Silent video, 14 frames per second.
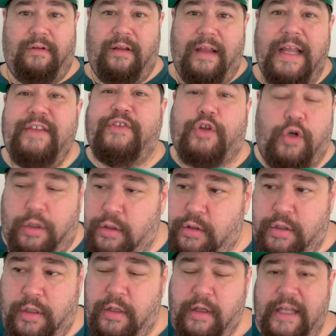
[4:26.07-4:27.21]
He's
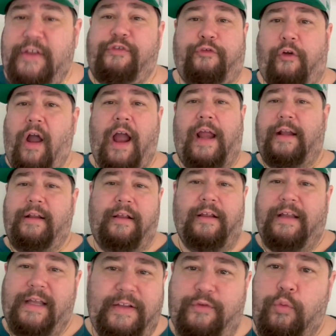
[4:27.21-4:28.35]
cooked. He's fried.
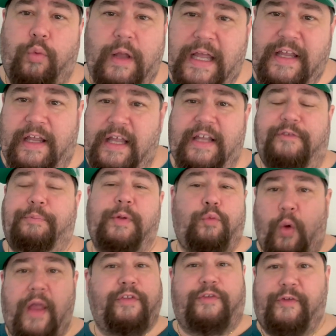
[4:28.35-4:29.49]
He's he he's been
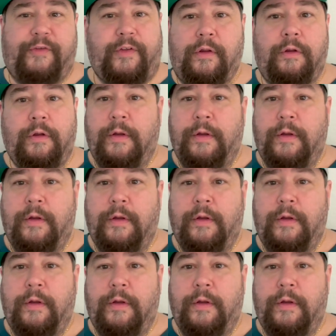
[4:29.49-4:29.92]
winced.